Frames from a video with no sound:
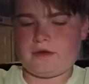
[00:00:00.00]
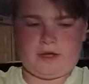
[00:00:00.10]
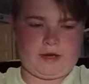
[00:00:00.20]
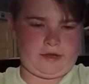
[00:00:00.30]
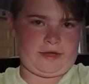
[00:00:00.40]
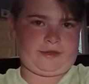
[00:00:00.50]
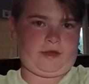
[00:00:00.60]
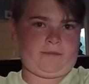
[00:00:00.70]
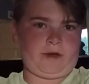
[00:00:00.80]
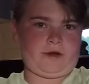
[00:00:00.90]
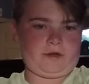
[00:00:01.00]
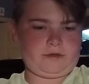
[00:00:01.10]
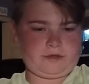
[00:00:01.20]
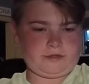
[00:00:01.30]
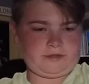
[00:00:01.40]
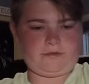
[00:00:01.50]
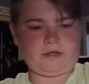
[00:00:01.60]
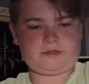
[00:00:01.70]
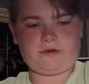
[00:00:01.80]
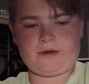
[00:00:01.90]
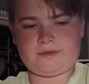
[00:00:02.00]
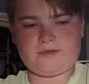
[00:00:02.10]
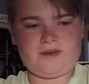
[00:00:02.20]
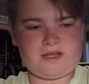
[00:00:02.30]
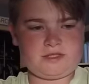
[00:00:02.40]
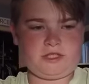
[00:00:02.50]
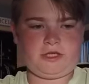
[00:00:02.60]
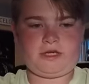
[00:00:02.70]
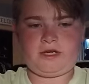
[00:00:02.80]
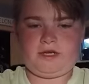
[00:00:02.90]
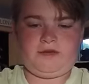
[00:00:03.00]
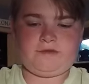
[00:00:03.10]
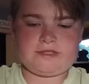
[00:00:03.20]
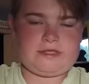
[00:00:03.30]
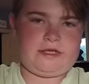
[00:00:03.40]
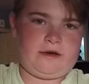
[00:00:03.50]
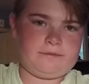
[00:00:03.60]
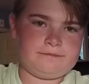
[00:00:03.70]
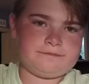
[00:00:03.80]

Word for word: And I like that about it because it runs great with the nest jig and it evens it out.